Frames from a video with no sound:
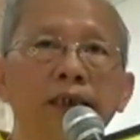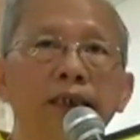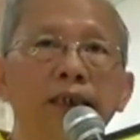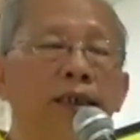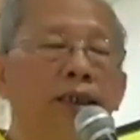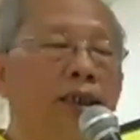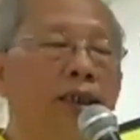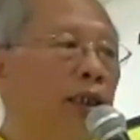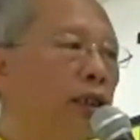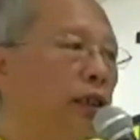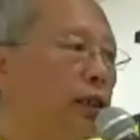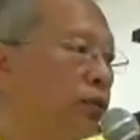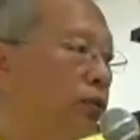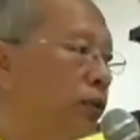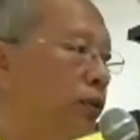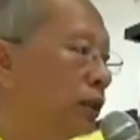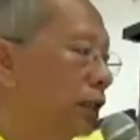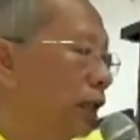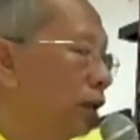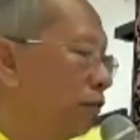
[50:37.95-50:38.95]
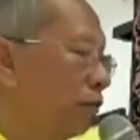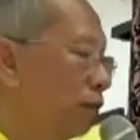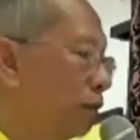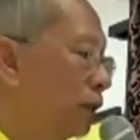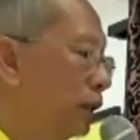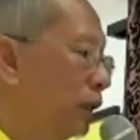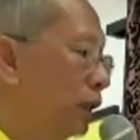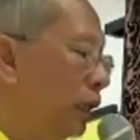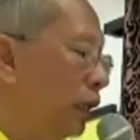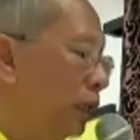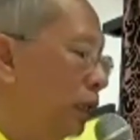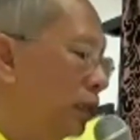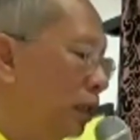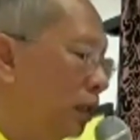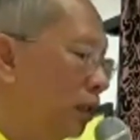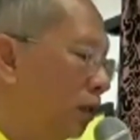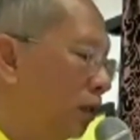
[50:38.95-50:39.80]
They relate to suffering and the